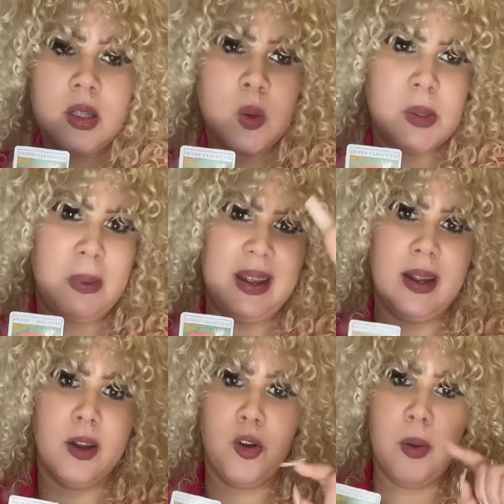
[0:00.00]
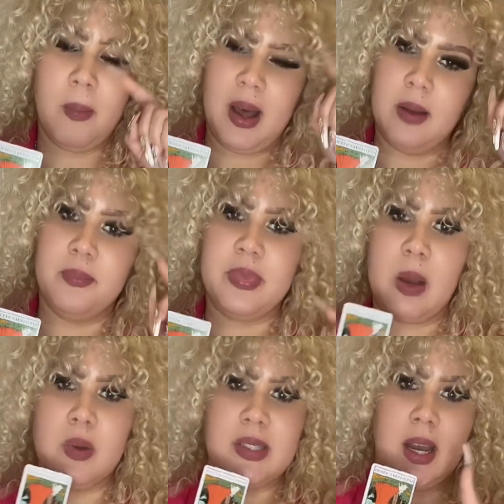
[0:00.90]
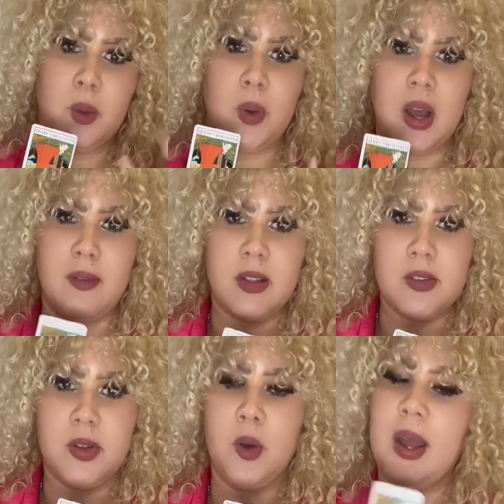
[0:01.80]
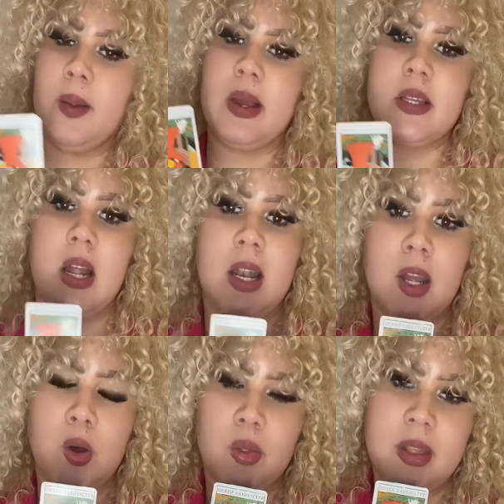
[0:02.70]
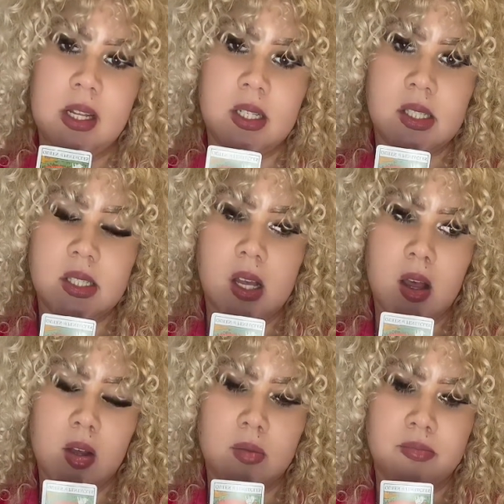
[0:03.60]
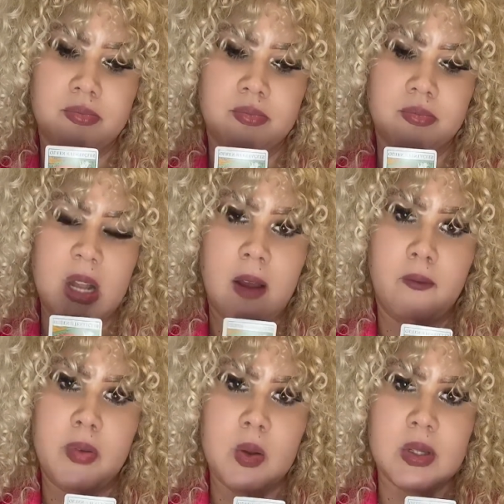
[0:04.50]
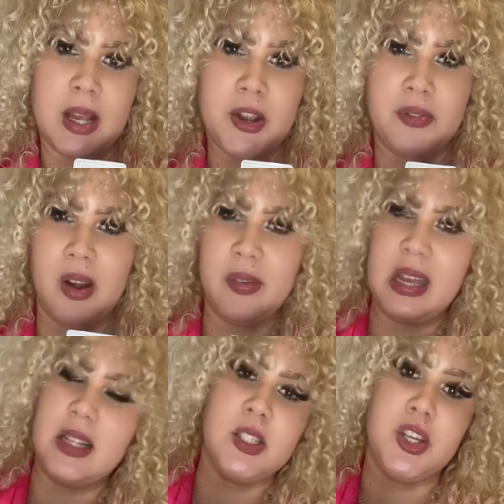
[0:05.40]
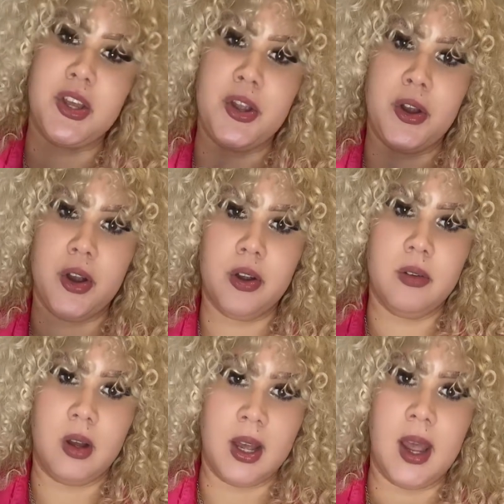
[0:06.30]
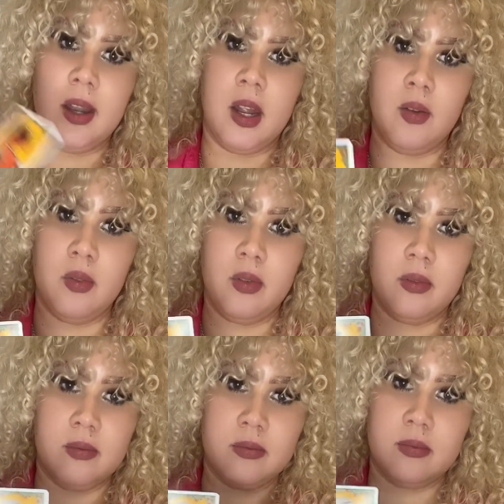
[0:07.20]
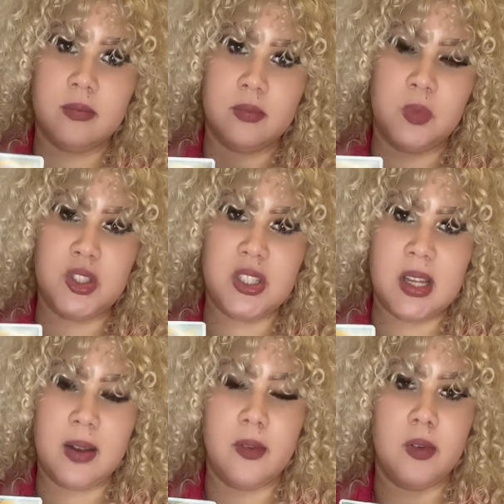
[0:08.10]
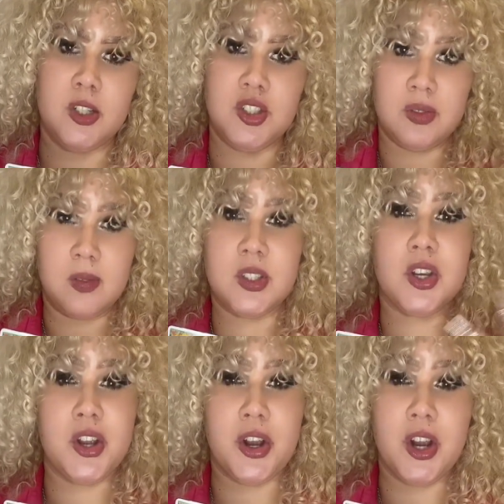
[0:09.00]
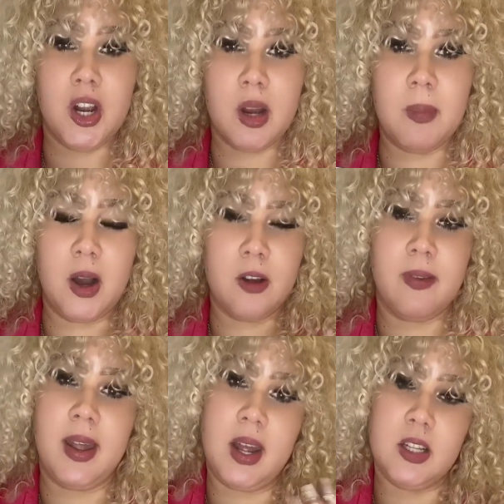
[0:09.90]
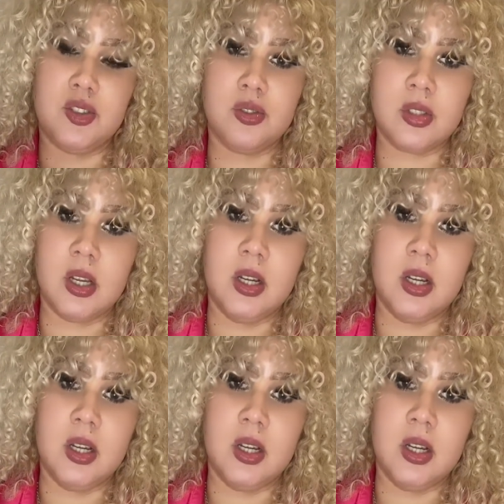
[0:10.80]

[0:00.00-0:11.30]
There was a plane going by. That was not gonna work out for this video. Anyways, Leo, this um feels like you're very insecure. Again, and when she's not in reverse, she's very secure about her financials.